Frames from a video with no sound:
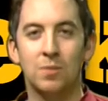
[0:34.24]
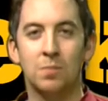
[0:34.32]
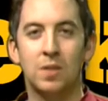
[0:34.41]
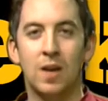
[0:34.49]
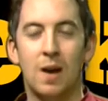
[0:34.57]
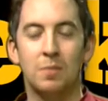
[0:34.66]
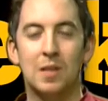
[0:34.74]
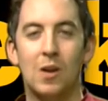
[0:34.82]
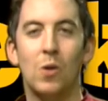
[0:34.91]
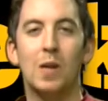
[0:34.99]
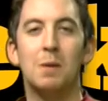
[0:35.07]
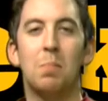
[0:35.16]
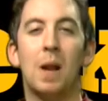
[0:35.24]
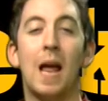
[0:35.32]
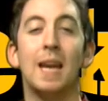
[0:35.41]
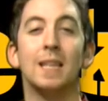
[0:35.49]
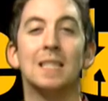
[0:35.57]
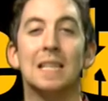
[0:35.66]
tops Lonely
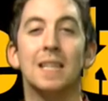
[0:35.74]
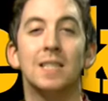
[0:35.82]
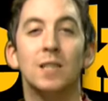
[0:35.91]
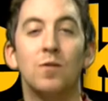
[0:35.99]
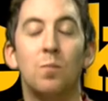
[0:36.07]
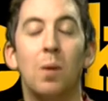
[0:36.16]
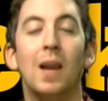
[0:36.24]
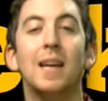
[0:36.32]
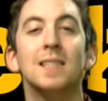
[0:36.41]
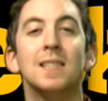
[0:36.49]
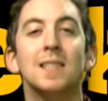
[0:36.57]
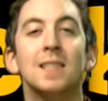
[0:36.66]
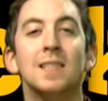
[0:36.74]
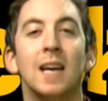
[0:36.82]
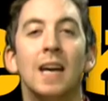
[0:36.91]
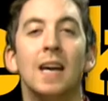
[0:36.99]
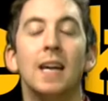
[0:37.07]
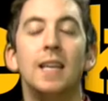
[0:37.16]
Planet's list of places
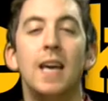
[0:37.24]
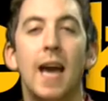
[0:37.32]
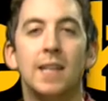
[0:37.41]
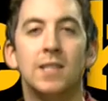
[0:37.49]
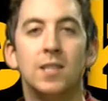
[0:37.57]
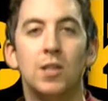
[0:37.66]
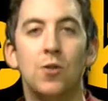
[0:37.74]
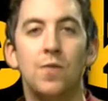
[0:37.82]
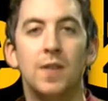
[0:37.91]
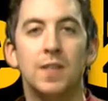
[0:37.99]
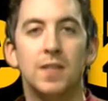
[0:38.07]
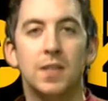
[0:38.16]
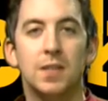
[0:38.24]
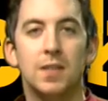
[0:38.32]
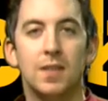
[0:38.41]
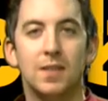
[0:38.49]
yet to visit.